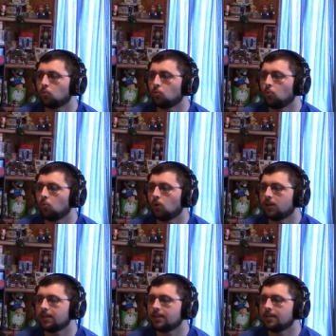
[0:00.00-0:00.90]

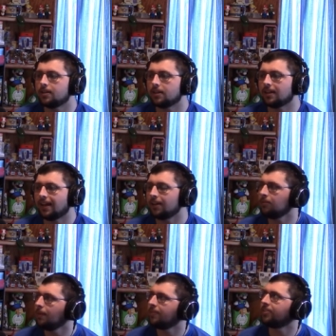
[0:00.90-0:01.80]
One, I don't
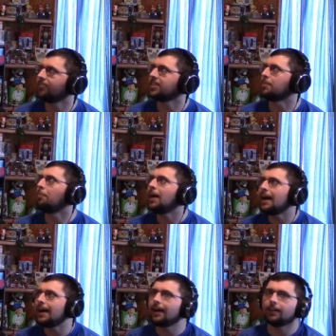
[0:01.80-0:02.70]
remember if it's a
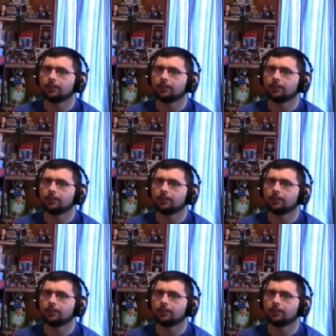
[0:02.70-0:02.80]
mod